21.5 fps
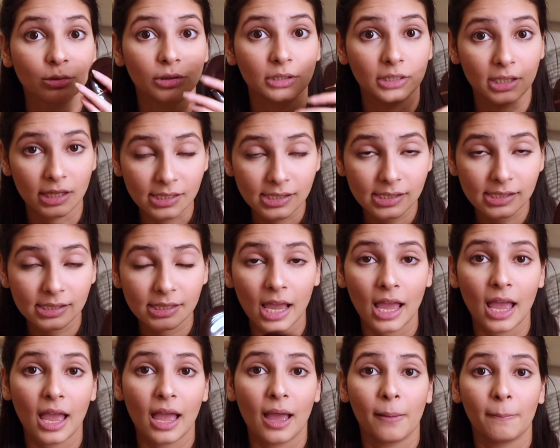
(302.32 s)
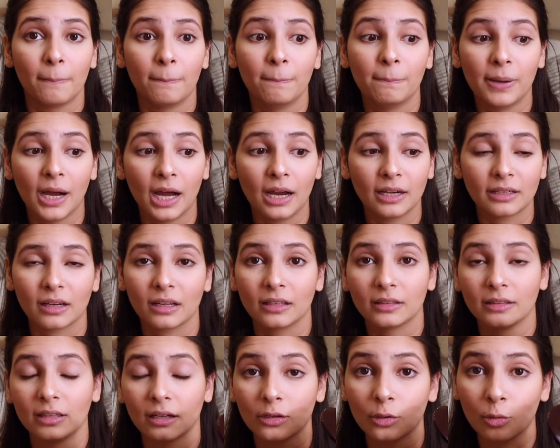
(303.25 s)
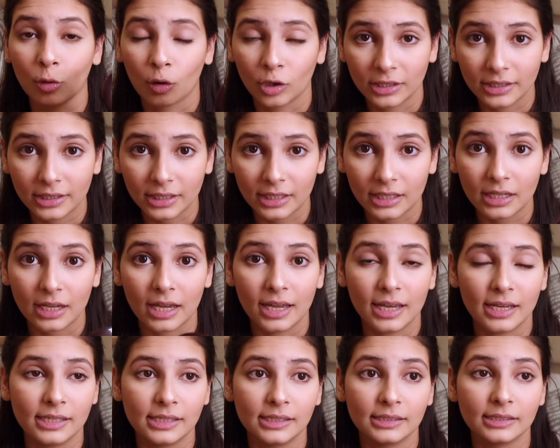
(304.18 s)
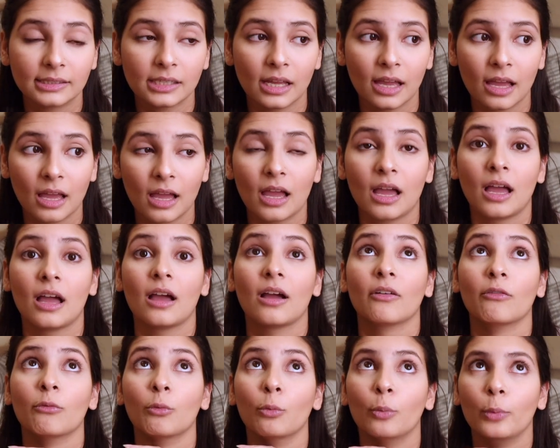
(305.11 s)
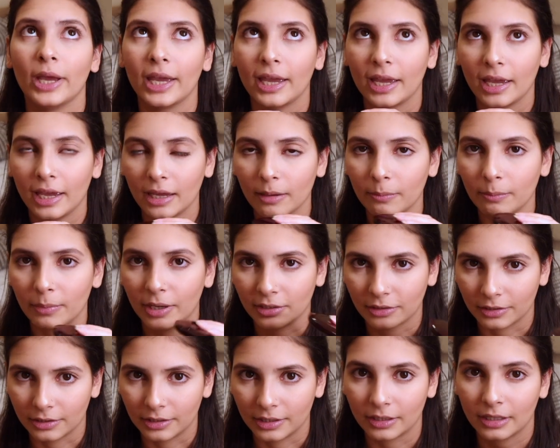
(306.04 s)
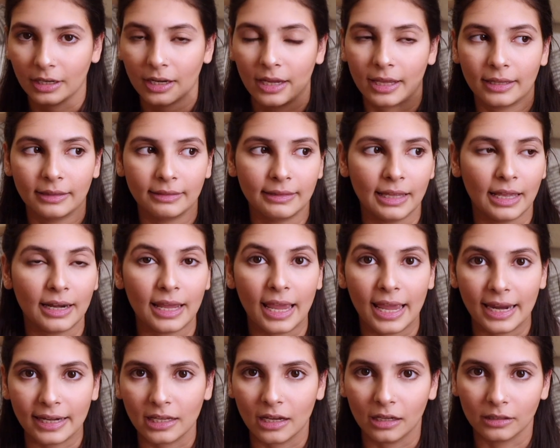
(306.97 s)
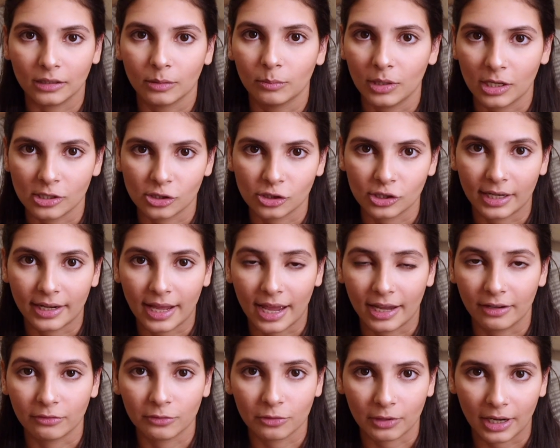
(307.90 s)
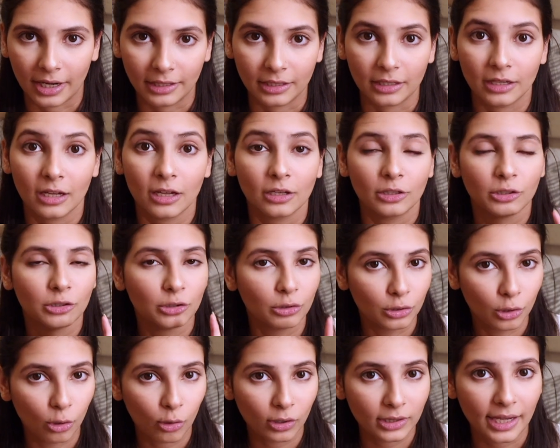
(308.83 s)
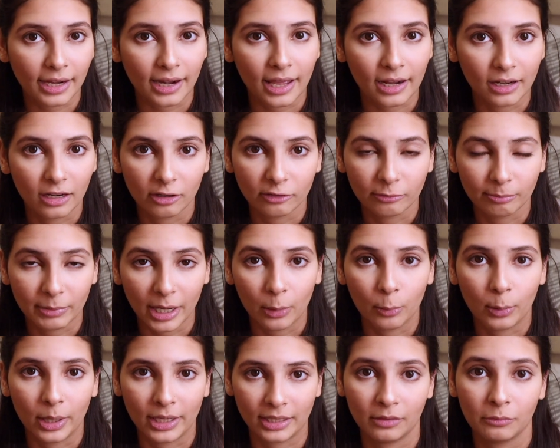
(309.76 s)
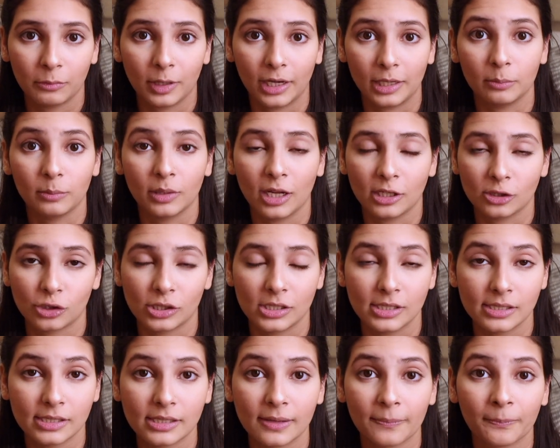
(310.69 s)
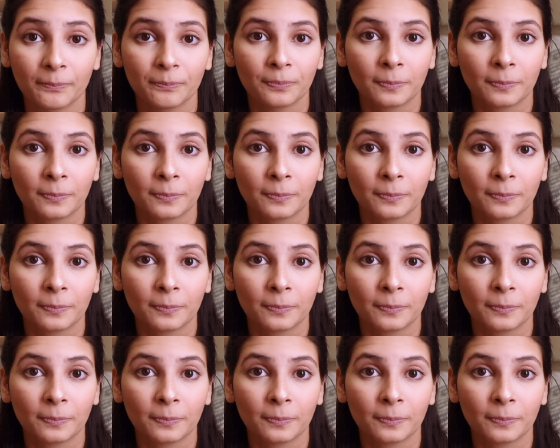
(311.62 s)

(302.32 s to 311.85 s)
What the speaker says: to this, but the quality is way better than any other blush that I've tried. You know that I love my Wet n Wild blushes